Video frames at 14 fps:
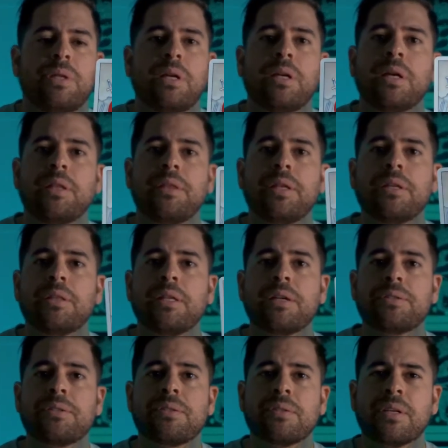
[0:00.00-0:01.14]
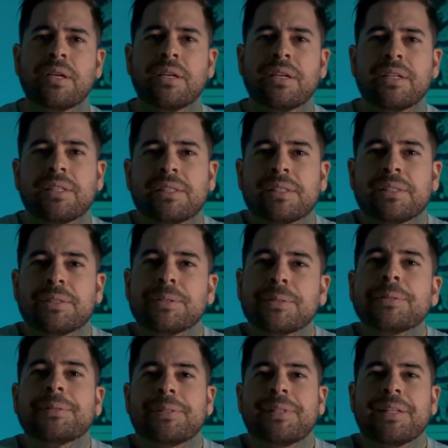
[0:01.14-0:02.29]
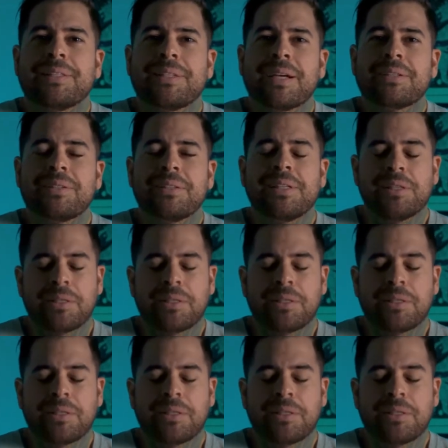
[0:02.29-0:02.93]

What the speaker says: And I think that's actually